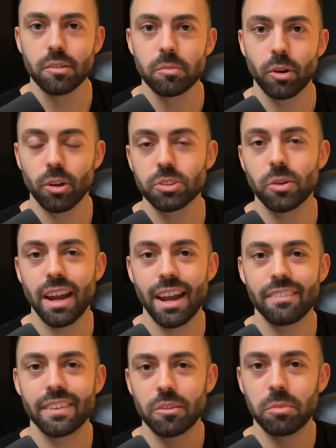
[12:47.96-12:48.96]
but also
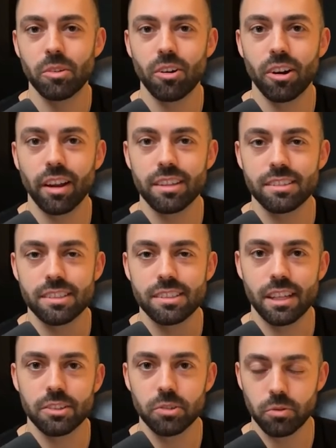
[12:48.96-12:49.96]
having the blog as a
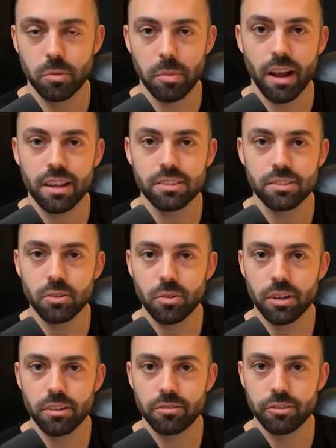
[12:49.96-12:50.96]
central
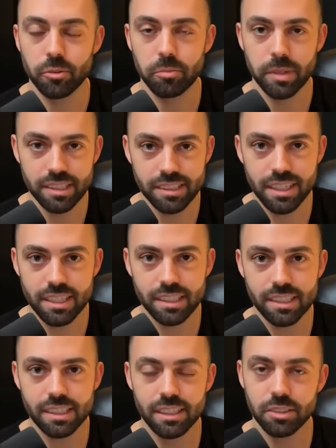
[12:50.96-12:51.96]
repository of your
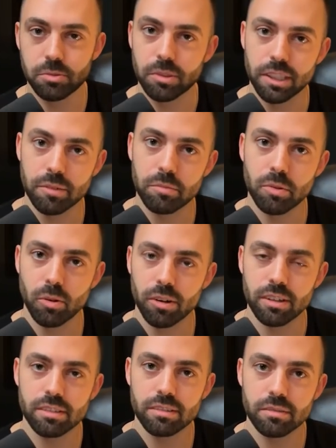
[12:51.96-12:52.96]
business is really
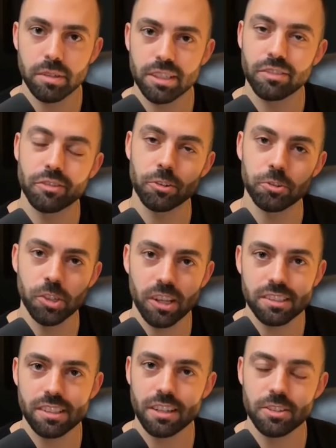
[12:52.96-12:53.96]
important. Because if you're
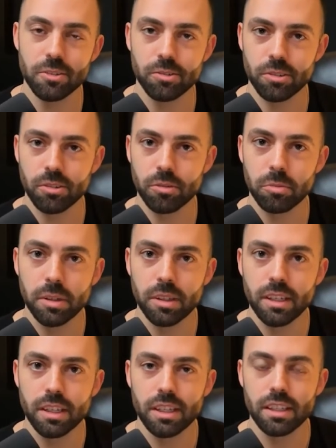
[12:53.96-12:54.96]
just on YouTube,
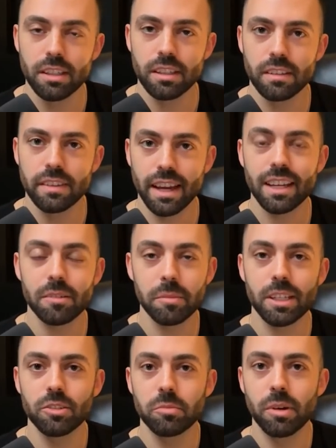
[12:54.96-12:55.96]
that can
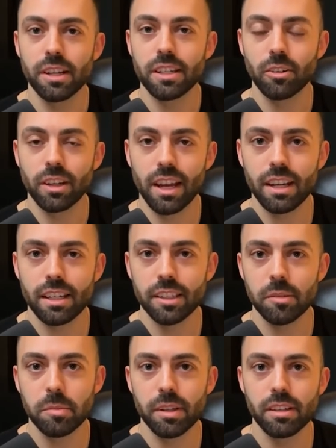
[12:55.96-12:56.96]
make you money
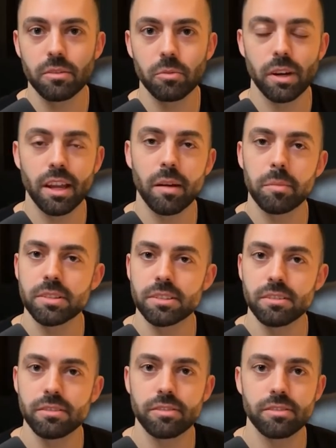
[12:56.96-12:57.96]
organically, but what happens
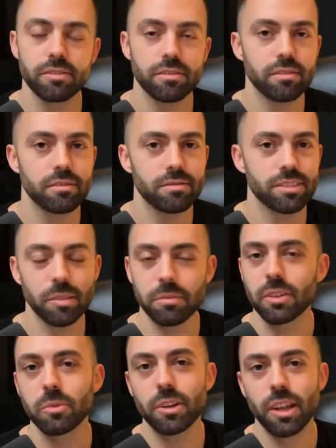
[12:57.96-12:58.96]
if
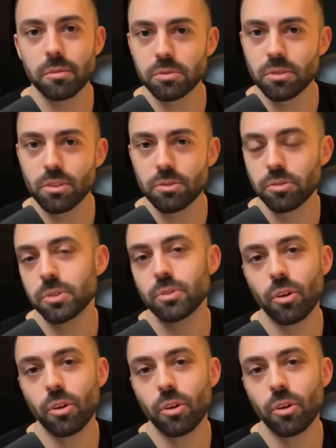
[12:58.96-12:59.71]
something weird happens with YouTube? You